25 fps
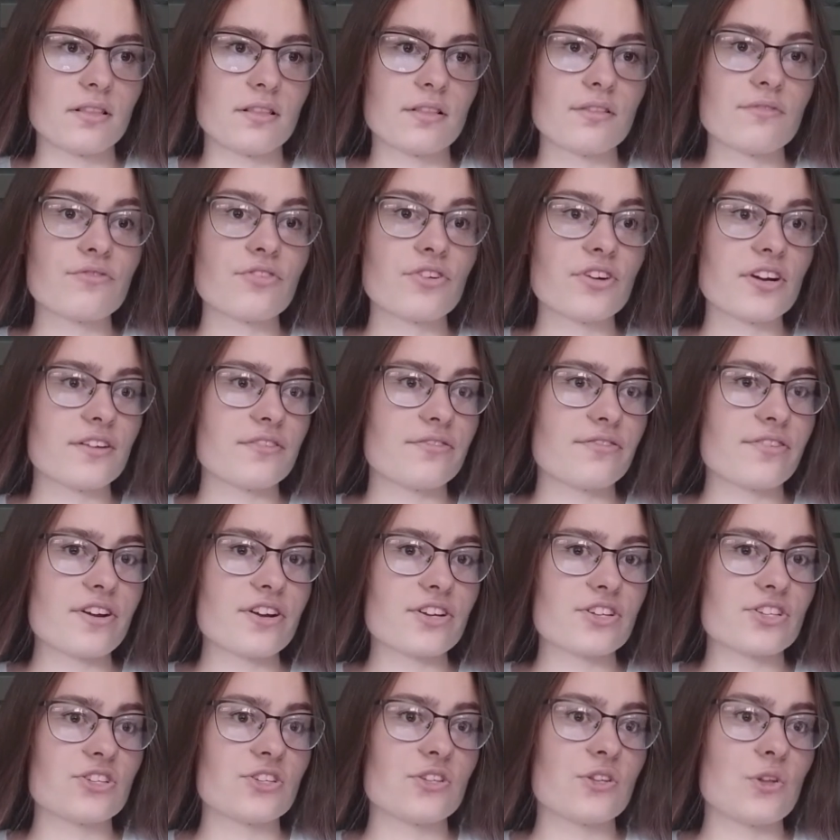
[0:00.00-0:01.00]
For the
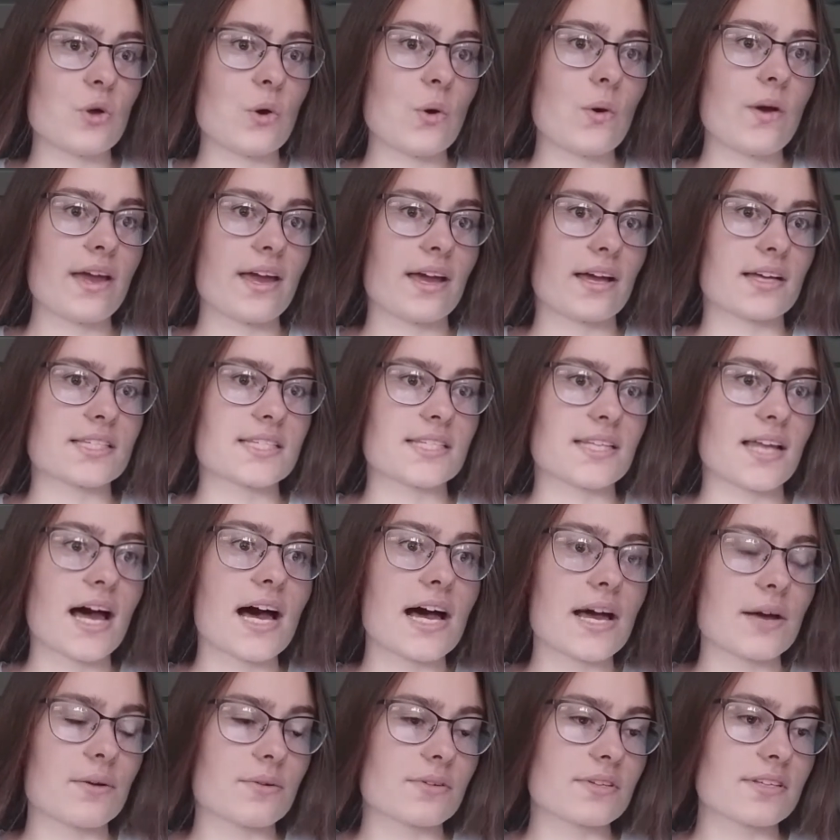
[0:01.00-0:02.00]
first 2 weeks,
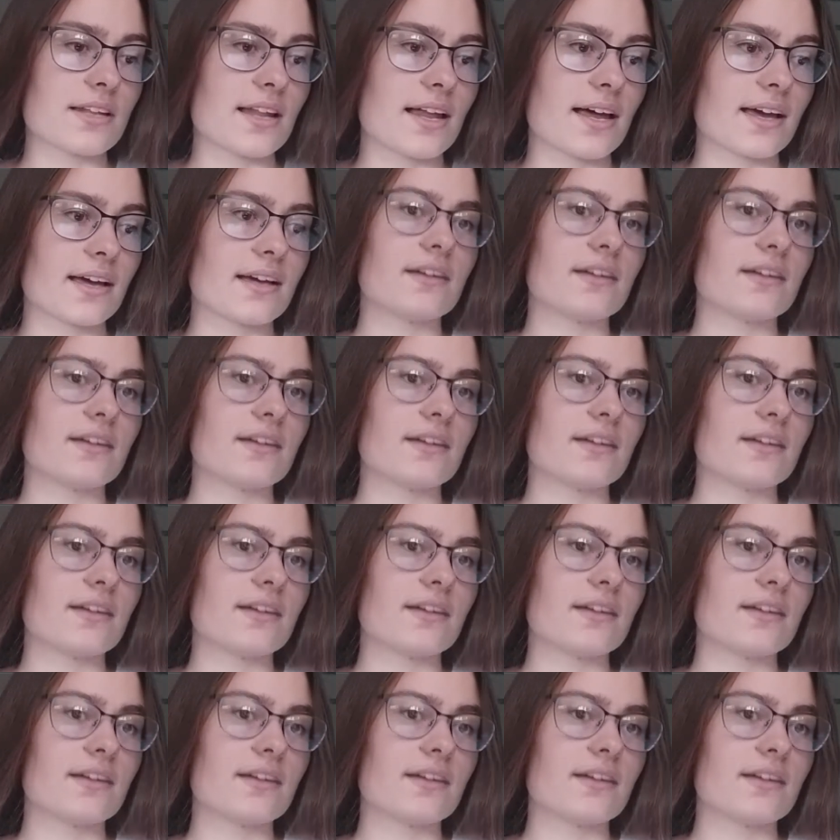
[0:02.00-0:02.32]
I was like,